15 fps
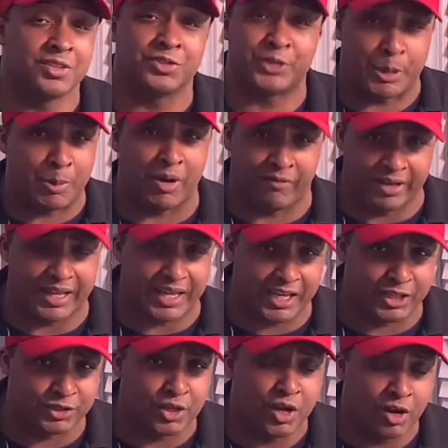So some of it
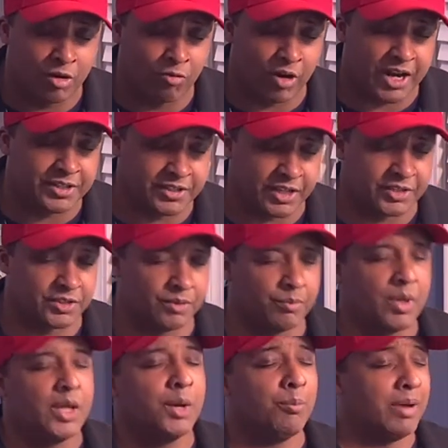is
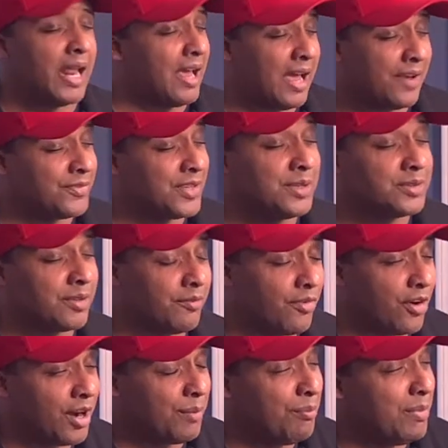racism, but I've seen some very